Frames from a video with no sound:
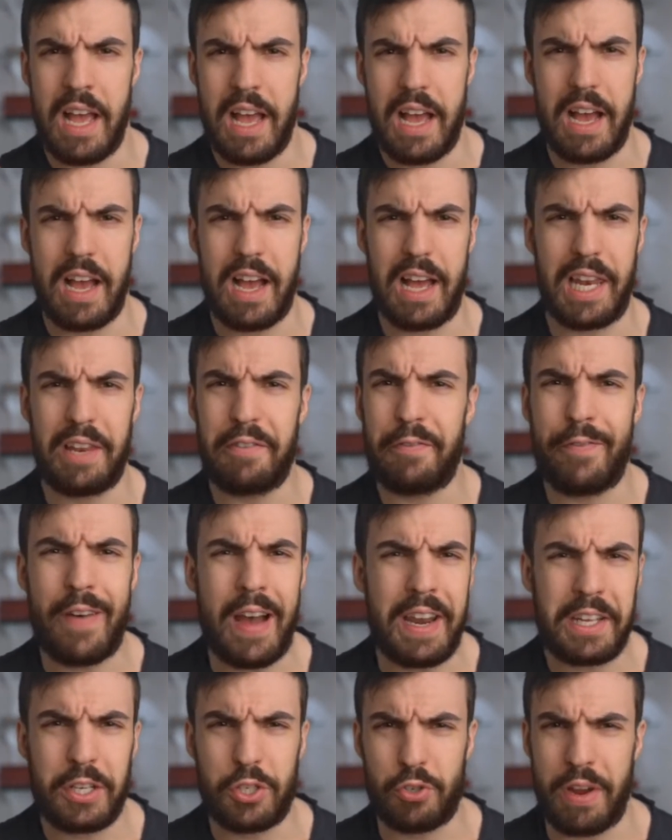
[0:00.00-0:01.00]

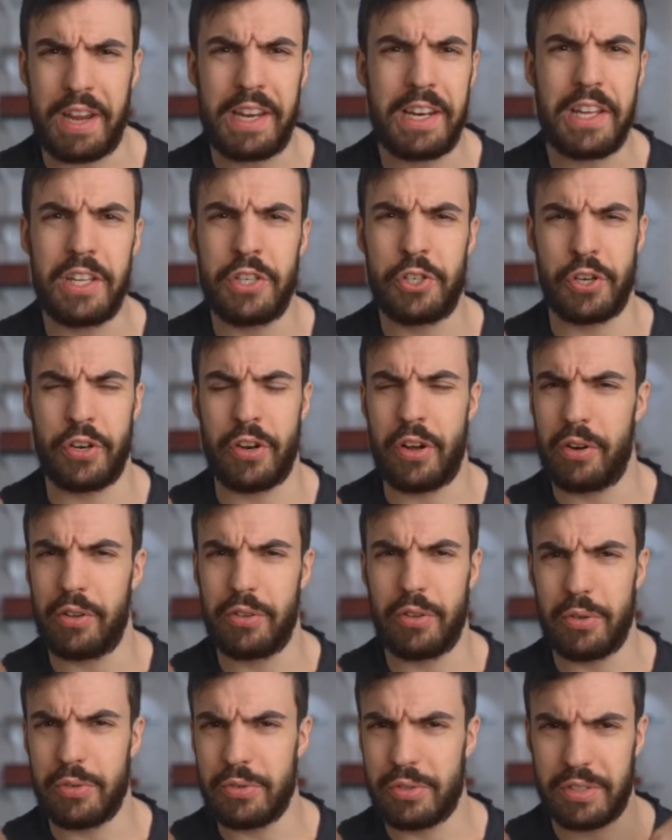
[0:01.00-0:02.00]
lymphatic drainage and all of
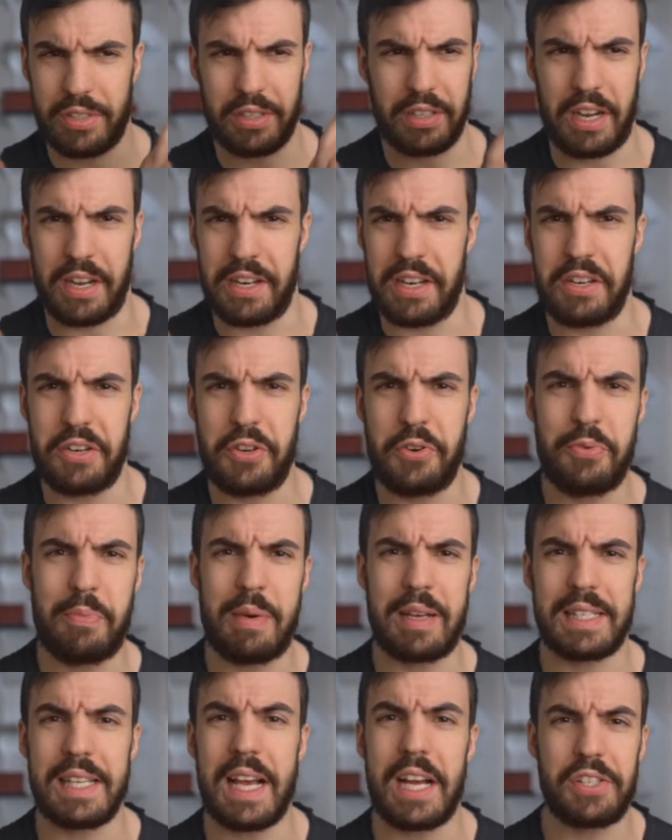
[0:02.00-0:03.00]
those kind of new
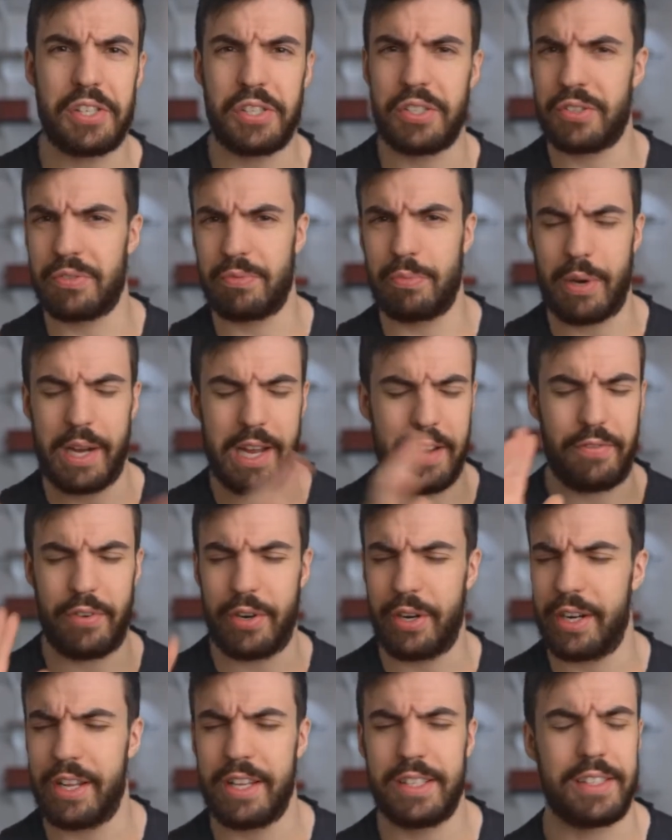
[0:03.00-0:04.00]
massages,
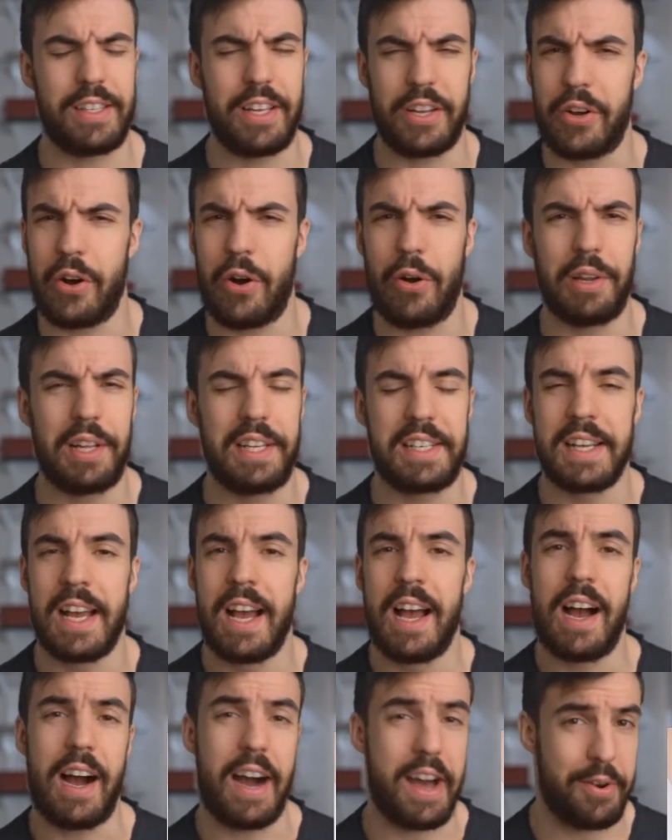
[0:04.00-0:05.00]
whatever it is they call it,
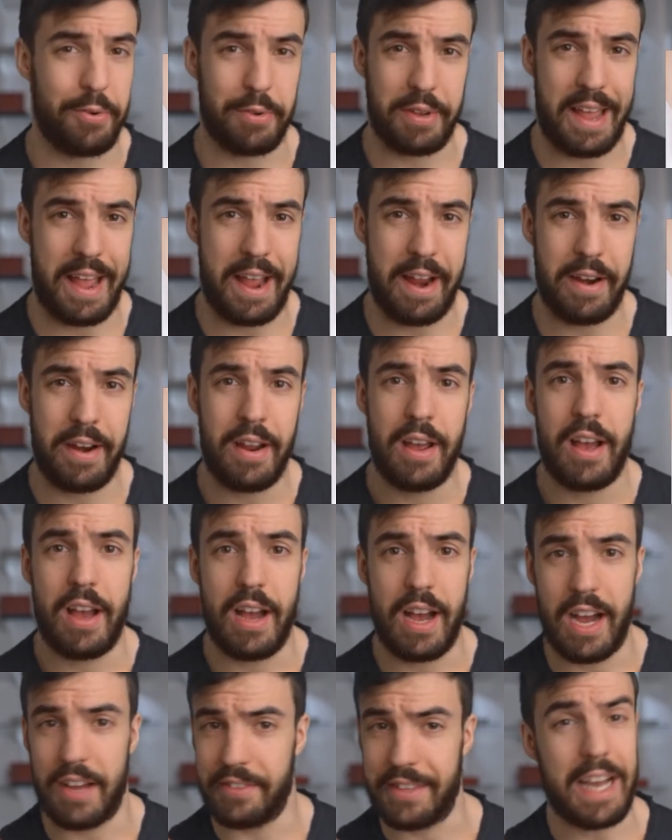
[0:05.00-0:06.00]
I don't care,
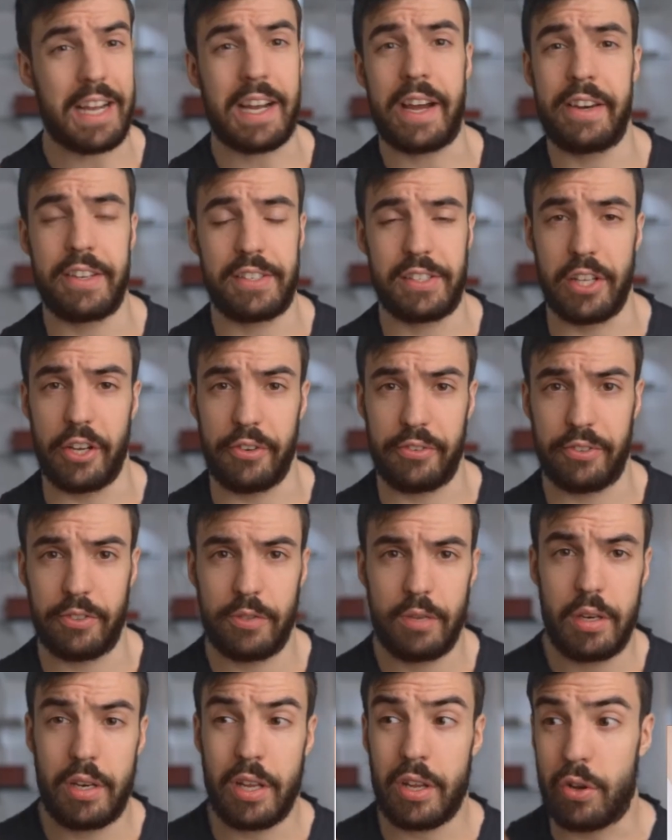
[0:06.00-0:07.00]
that kind of stuff.
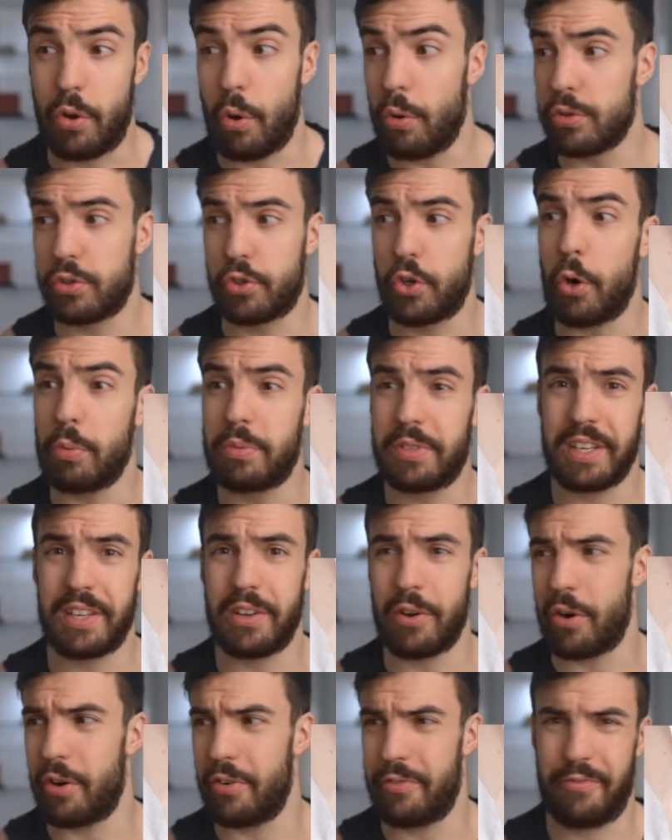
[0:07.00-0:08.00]
Then cool
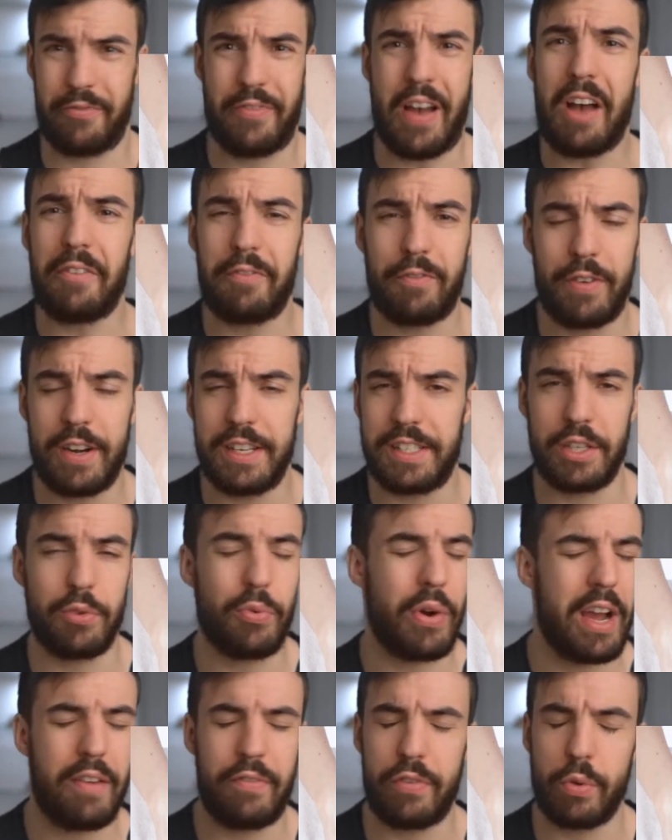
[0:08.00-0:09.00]
sculpting or fat freezing,
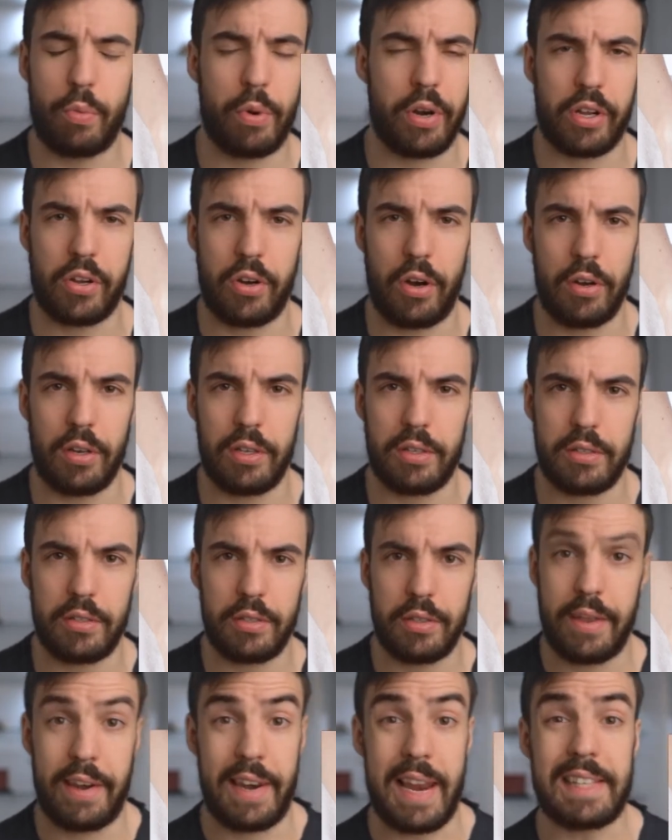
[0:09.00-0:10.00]
whatever you want to call it.
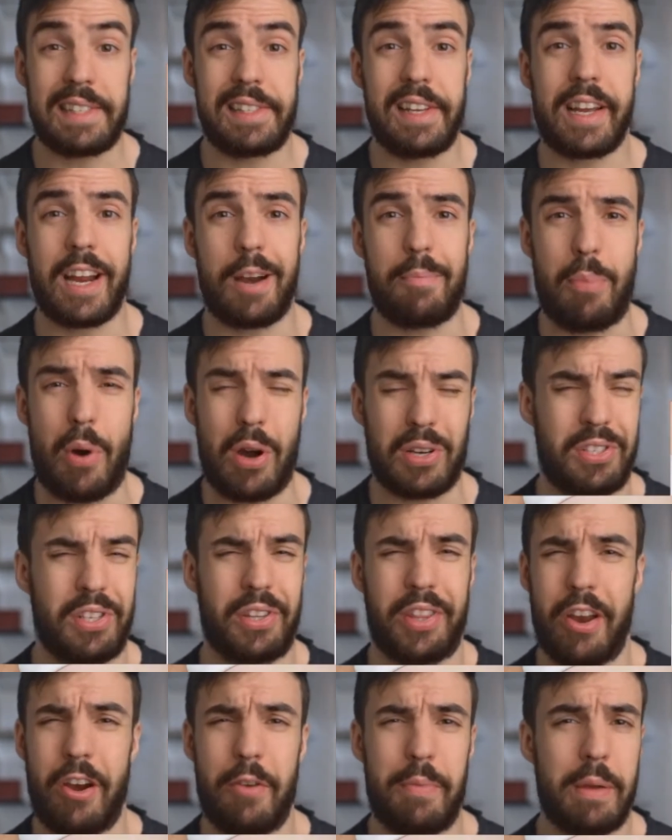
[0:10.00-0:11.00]
And lastly,
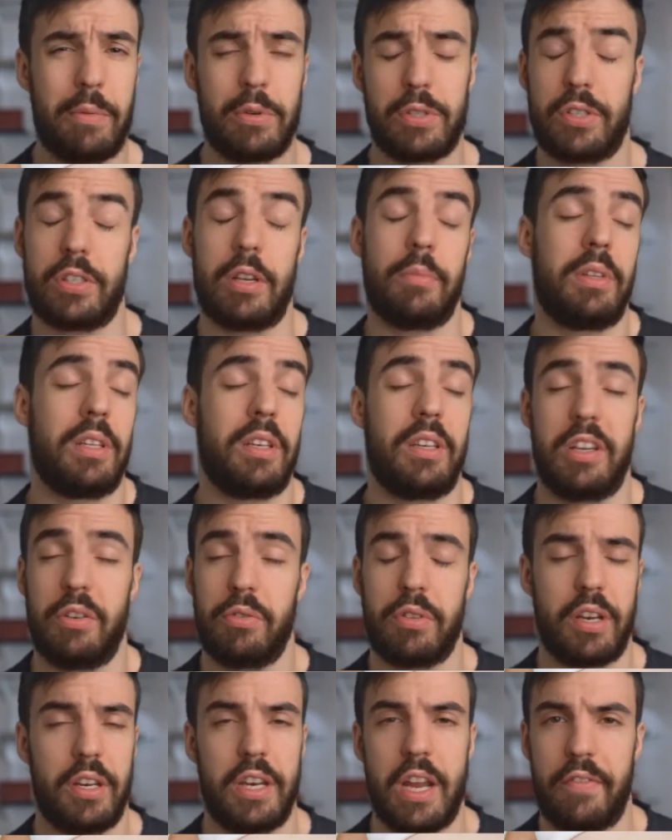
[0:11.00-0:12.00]
carboxytherapy, which is something new
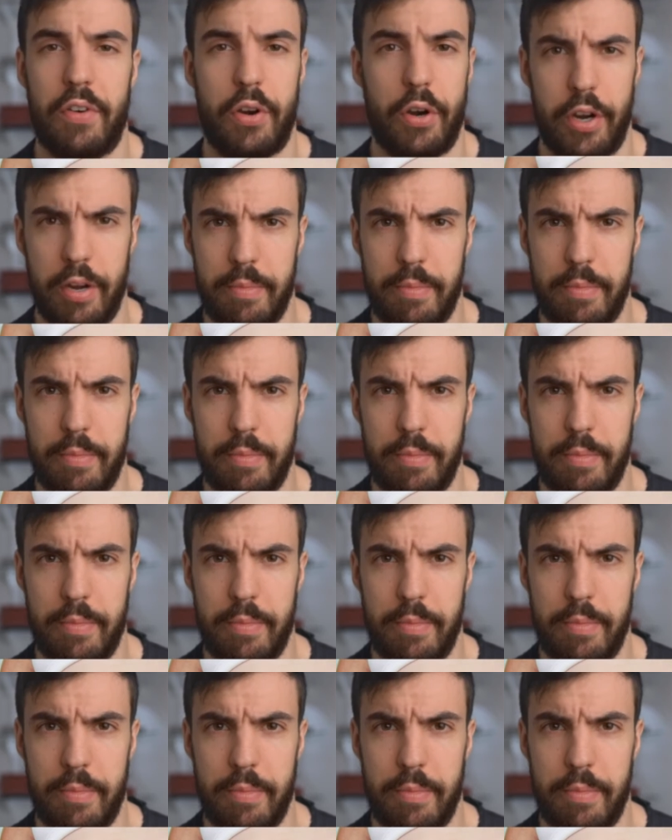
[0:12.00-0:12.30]
that I never heard